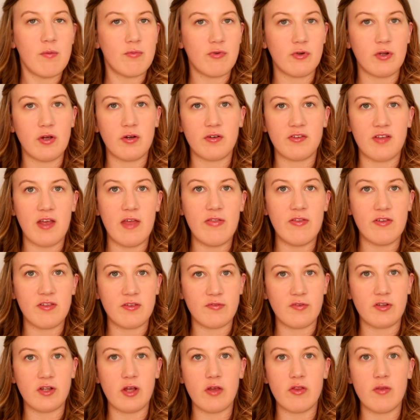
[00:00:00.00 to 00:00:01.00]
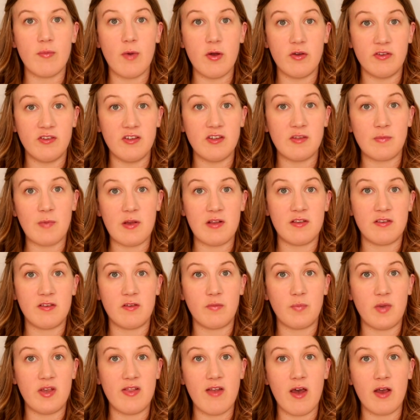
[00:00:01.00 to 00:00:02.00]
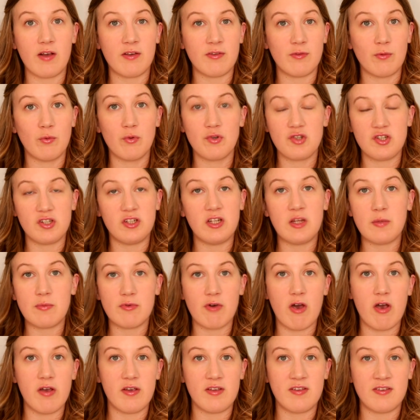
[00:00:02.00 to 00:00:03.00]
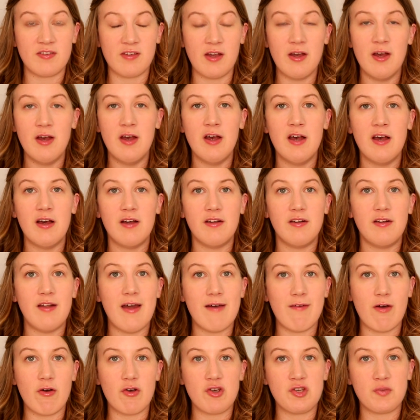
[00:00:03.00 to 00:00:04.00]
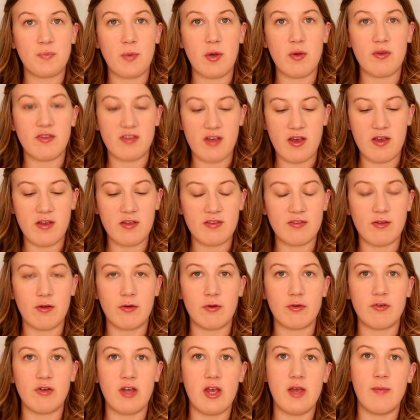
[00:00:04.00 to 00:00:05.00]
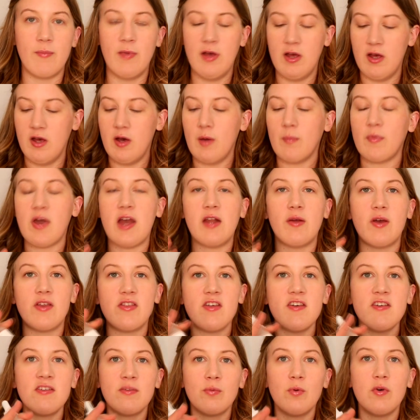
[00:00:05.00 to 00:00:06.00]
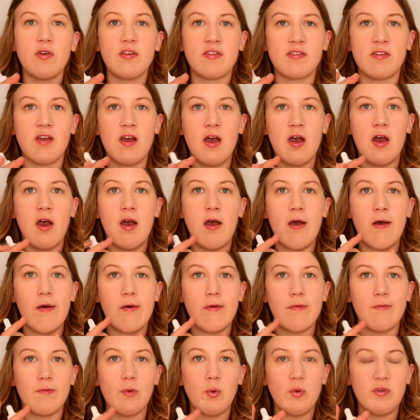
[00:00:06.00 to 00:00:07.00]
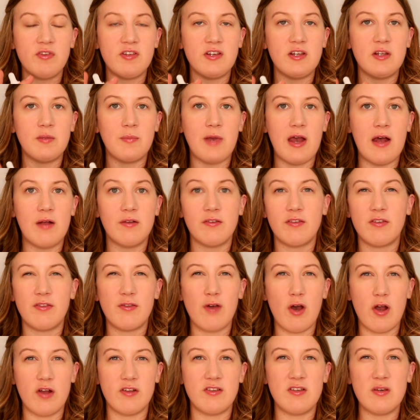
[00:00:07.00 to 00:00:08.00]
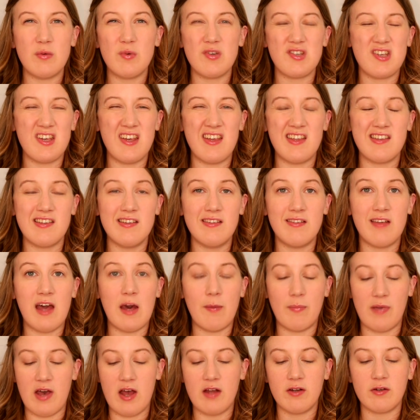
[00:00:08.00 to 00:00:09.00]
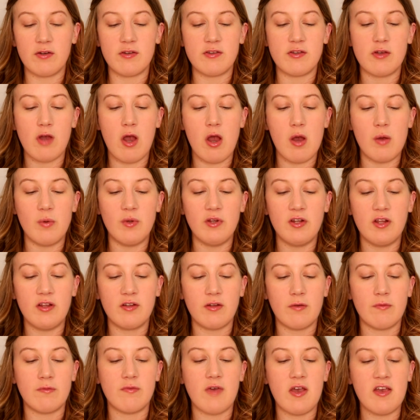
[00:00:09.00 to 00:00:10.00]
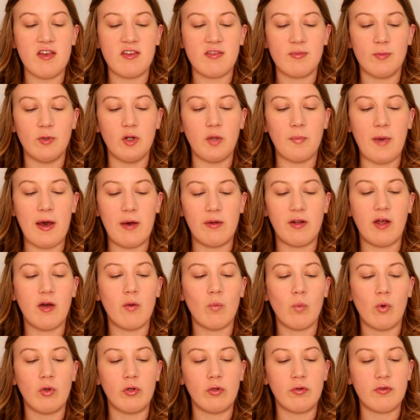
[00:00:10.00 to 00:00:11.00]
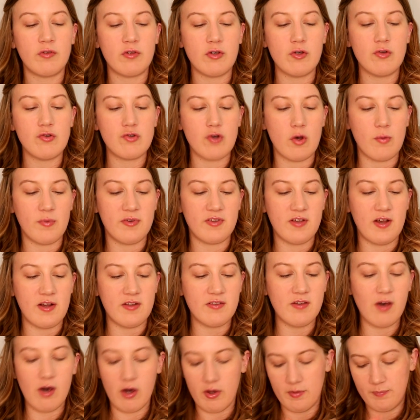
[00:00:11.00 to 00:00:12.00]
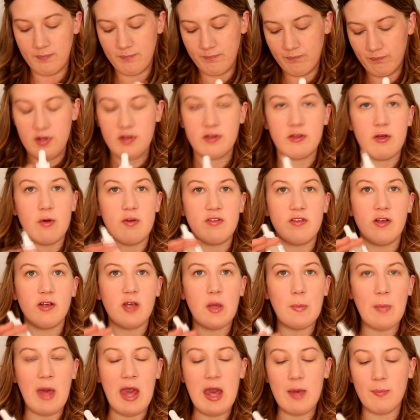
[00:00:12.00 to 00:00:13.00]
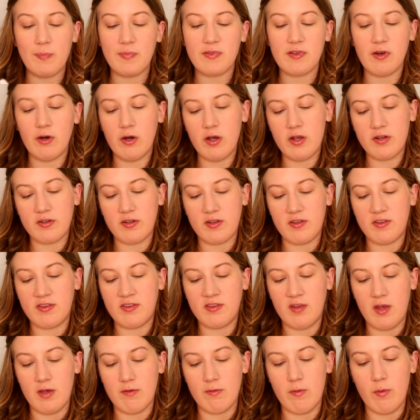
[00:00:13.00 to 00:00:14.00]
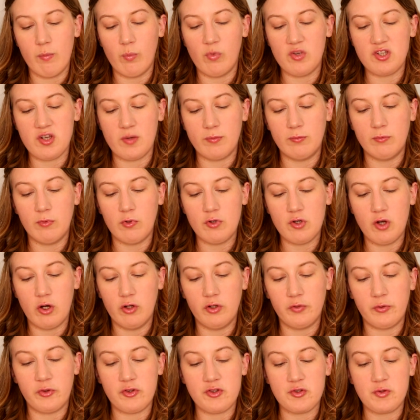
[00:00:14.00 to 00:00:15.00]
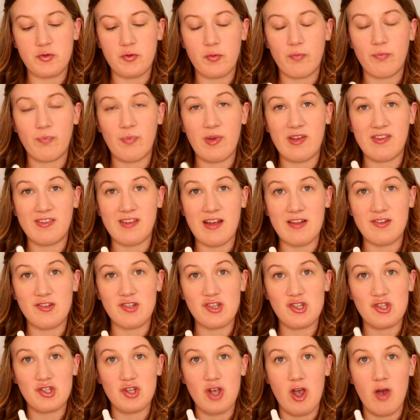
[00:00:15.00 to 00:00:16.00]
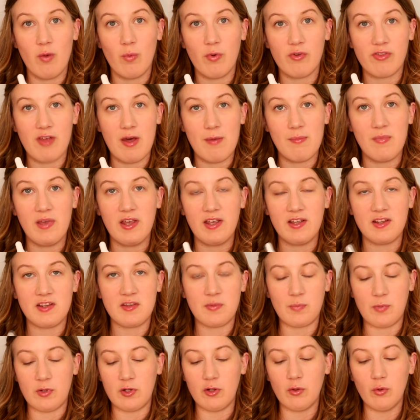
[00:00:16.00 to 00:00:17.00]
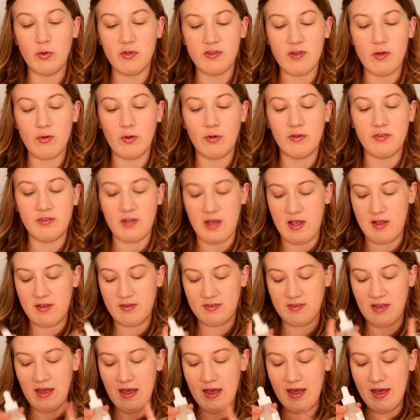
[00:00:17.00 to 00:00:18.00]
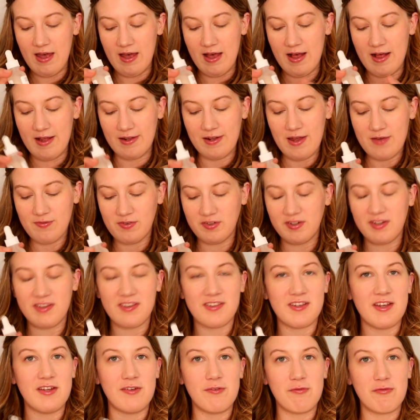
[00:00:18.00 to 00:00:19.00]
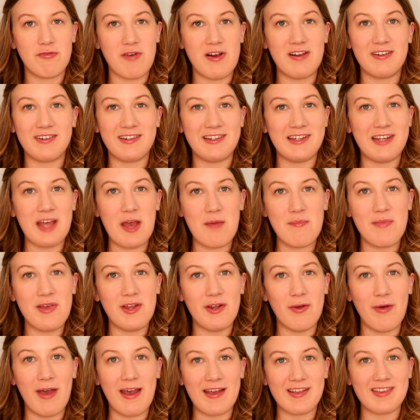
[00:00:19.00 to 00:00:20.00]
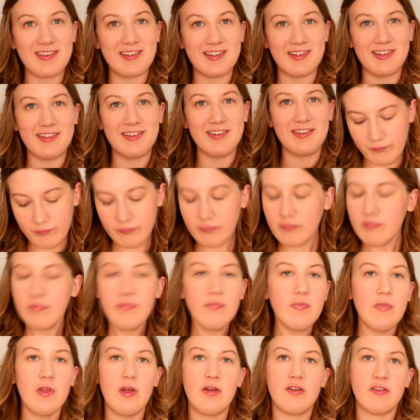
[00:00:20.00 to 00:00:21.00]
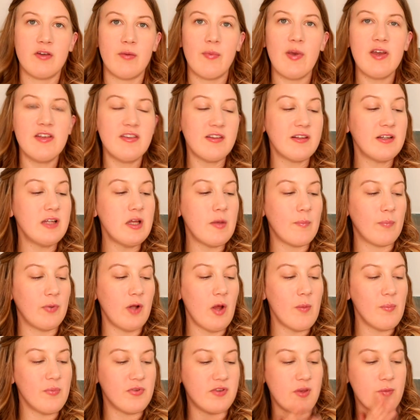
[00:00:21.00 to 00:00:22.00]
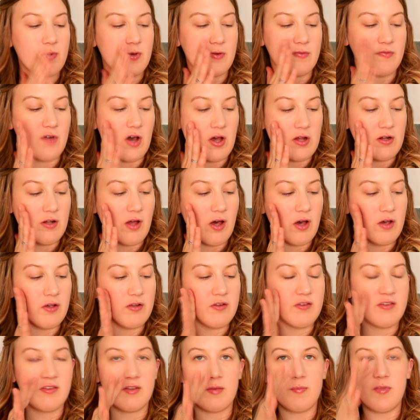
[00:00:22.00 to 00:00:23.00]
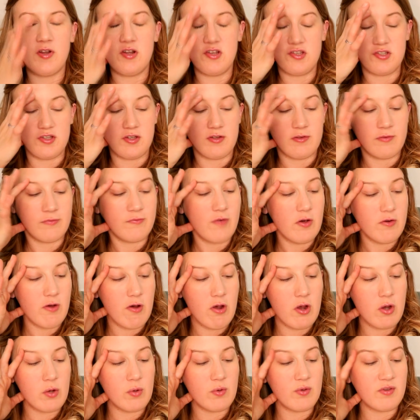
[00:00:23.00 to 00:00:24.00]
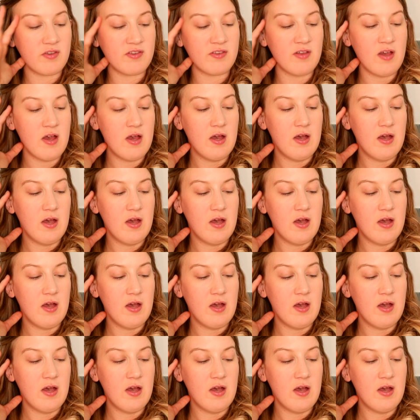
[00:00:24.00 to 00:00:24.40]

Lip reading: product in this video, the most expensive being that extortionately priced Roche-Posay sun cream. But anyway, this was £14.30, which isn't that bad because you only need a very small amount, like 1 or 2 drops at a time. So it's like a peptide serum, which I'm not 100% sure what that means, but it also contains 11 skin-friendly amino acids. So basically it plumps up your fine lines, diminishes furrows,